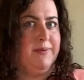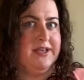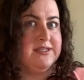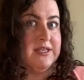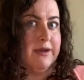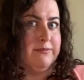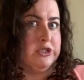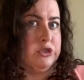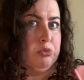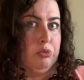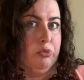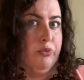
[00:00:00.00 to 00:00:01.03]
piece that I'm just
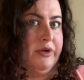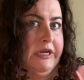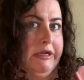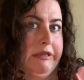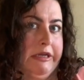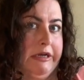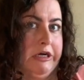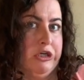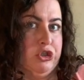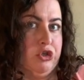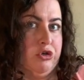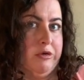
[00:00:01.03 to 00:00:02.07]
really not
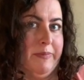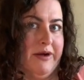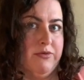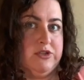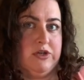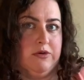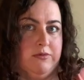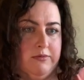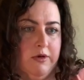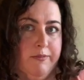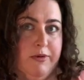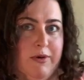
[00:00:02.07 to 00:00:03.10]
sure about. So
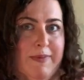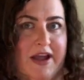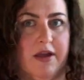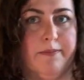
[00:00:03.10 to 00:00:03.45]
be right back.